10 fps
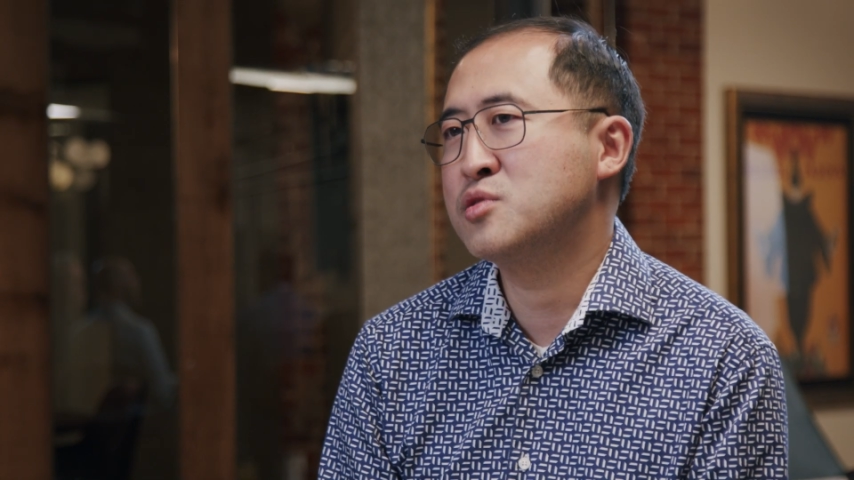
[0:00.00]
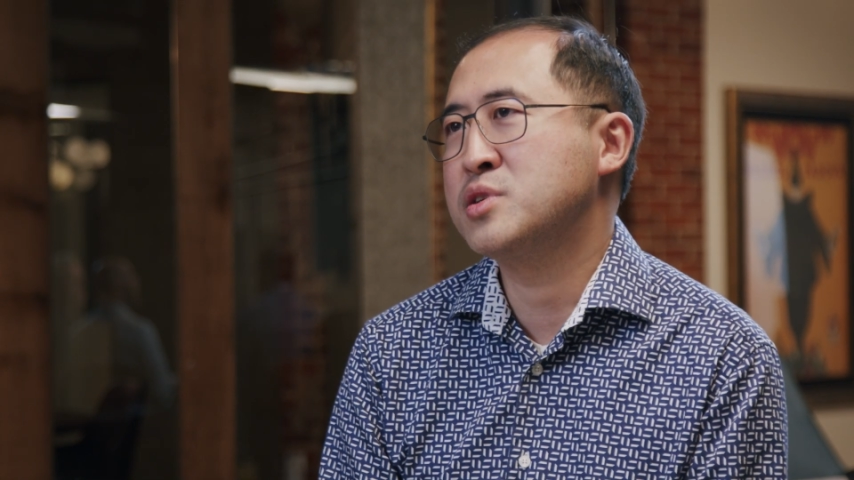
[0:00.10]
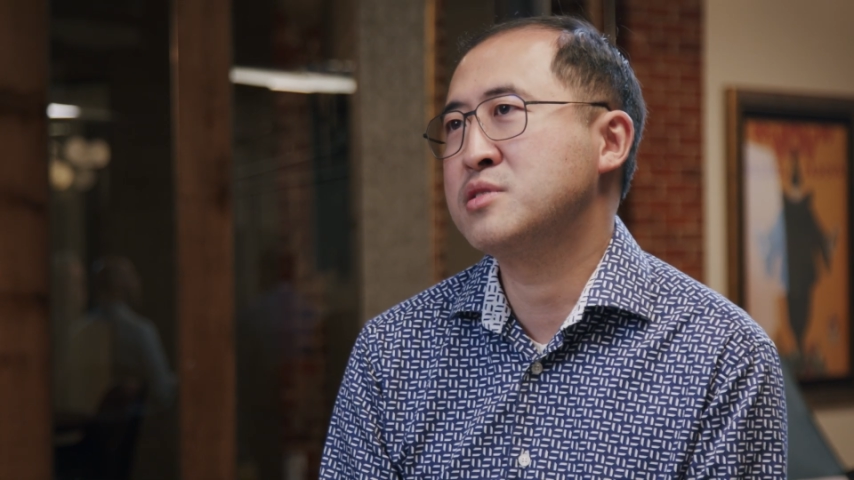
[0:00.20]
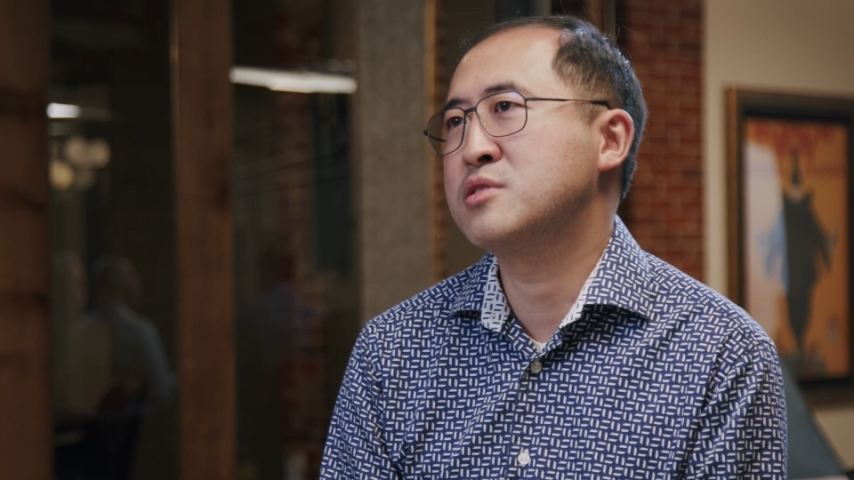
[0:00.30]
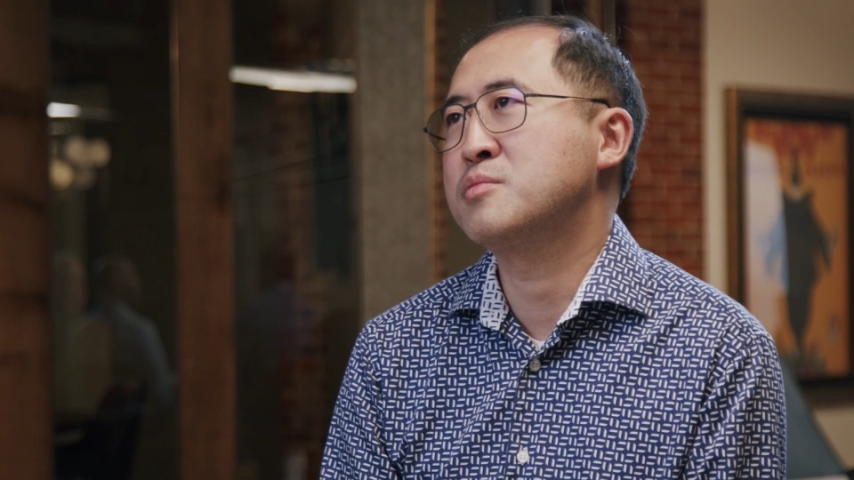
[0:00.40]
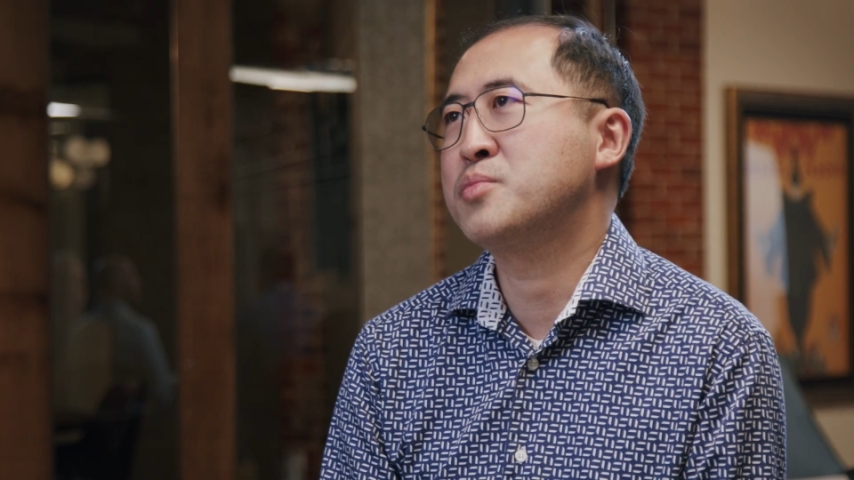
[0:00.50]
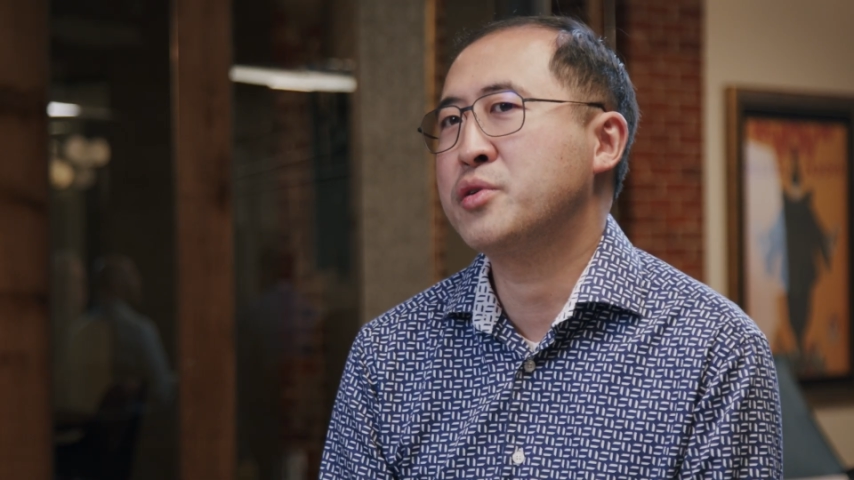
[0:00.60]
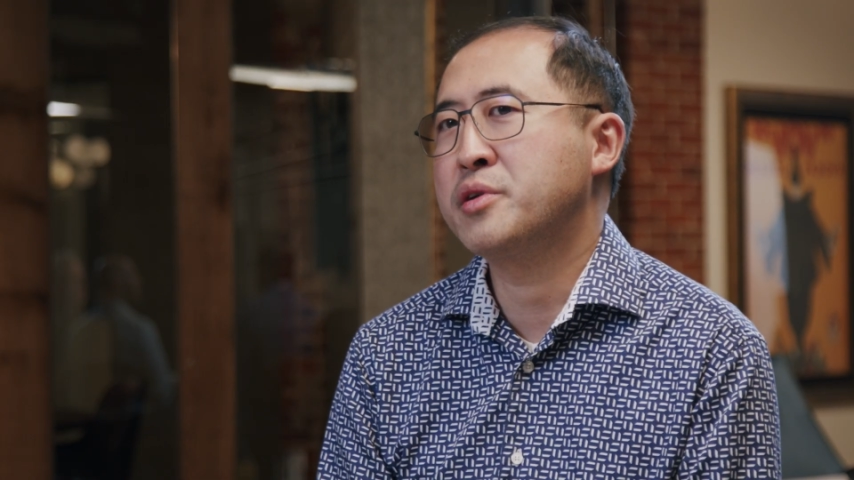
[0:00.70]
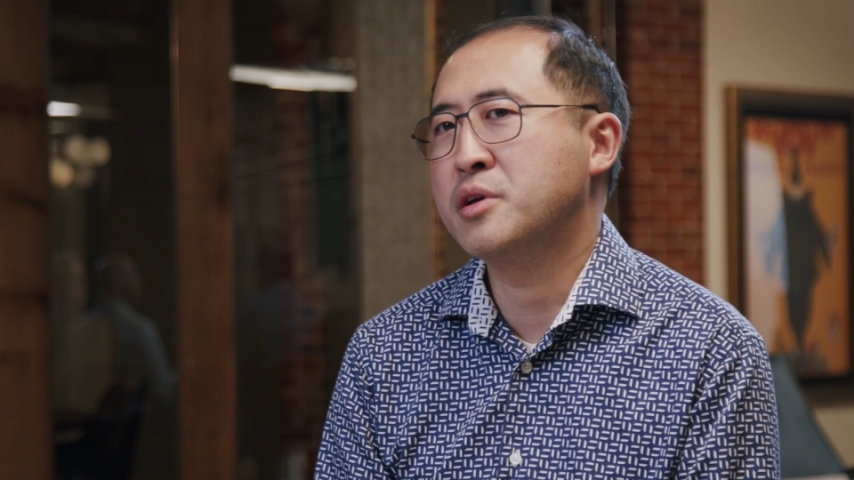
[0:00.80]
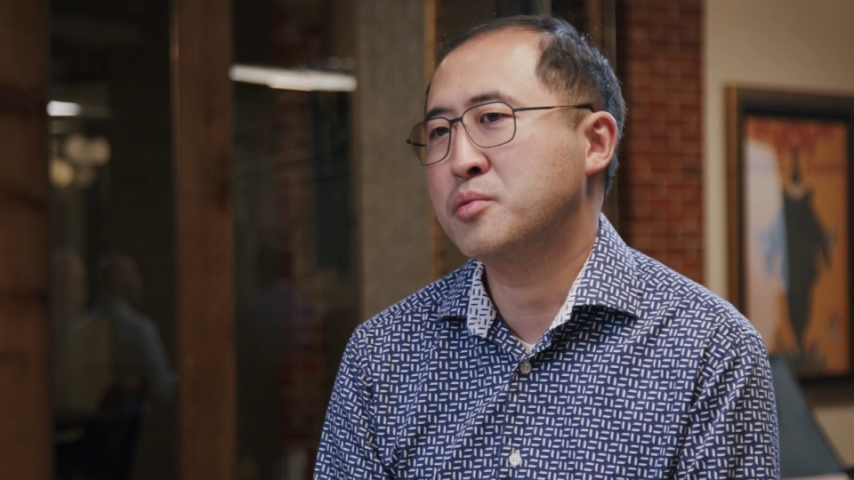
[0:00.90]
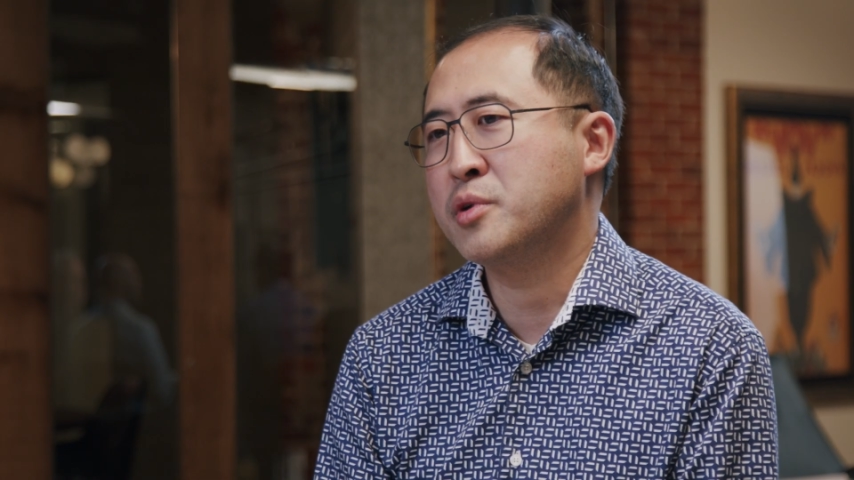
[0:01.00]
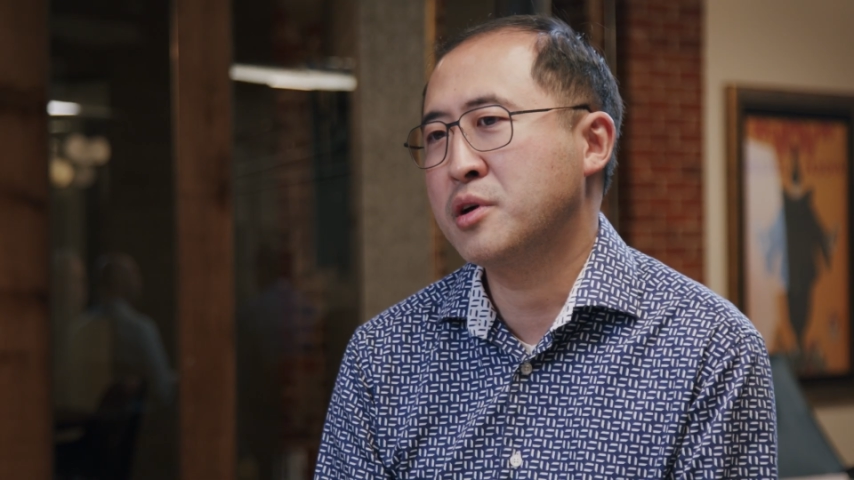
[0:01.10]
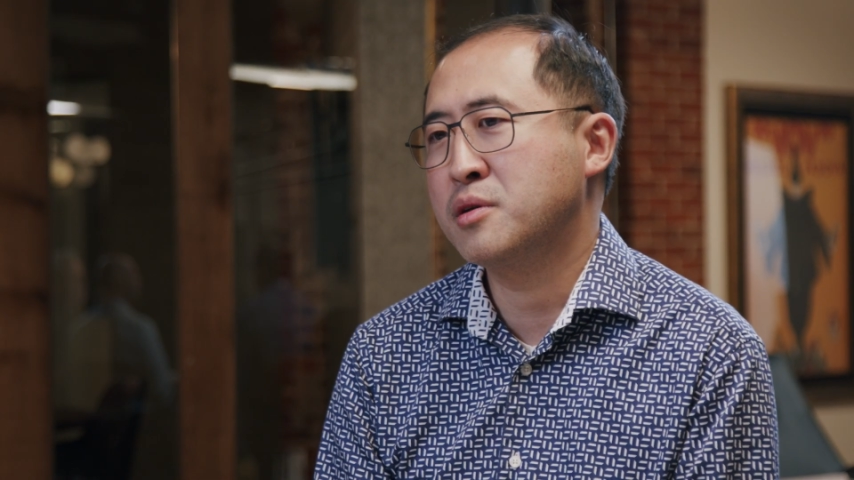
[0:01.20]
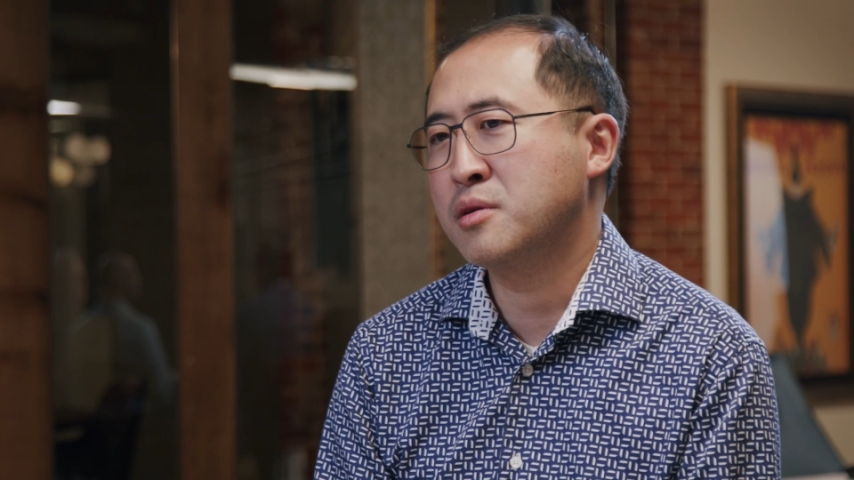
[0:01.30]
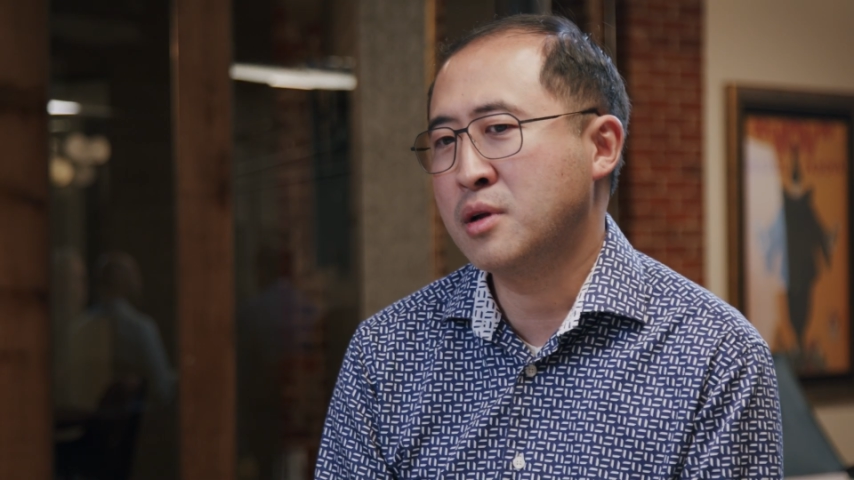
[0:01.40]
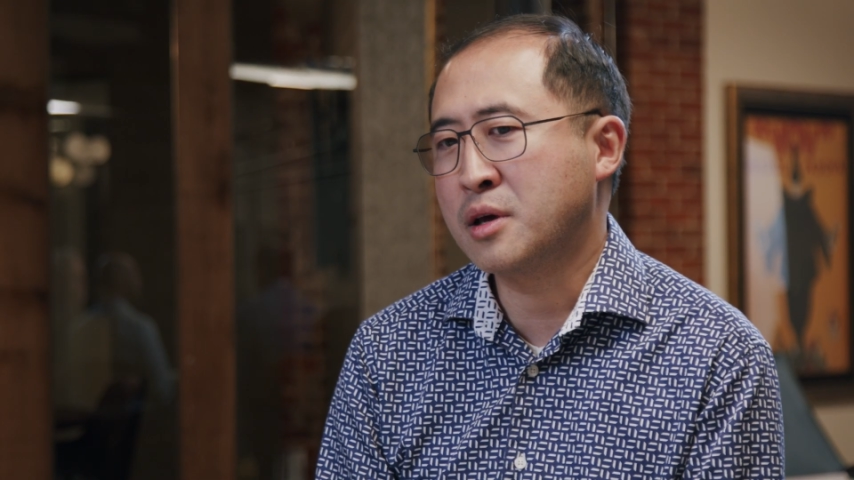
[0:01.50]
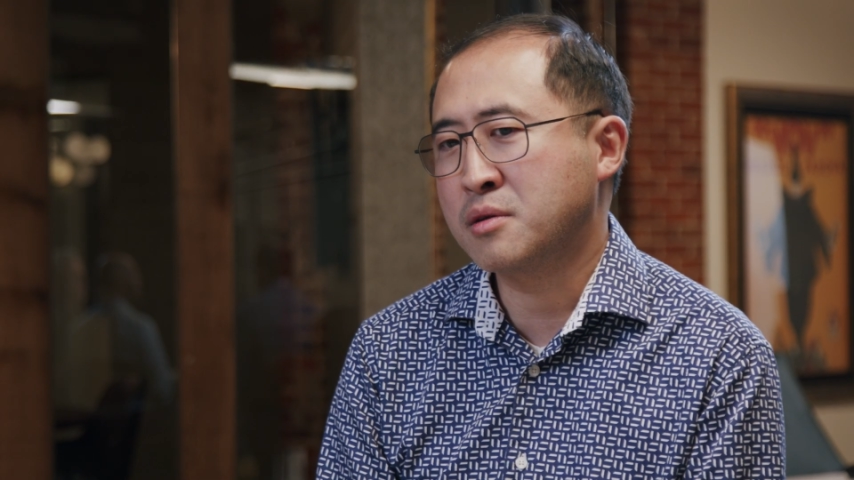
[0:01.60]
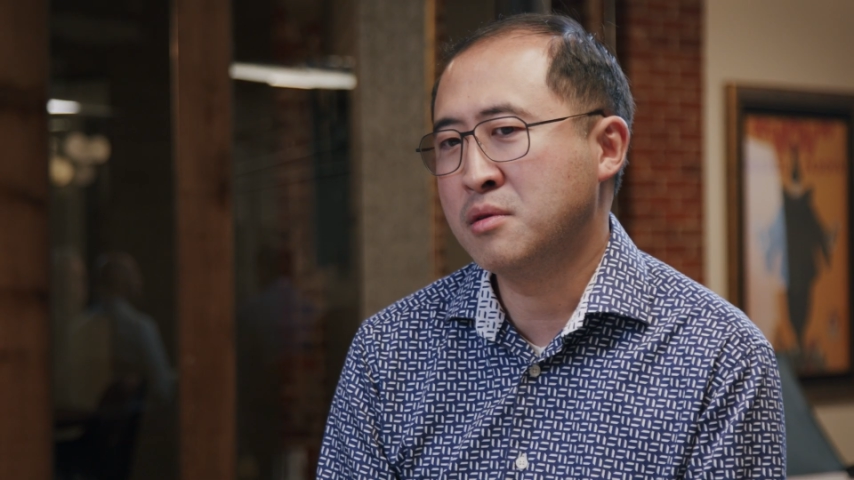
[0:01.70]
transition period where like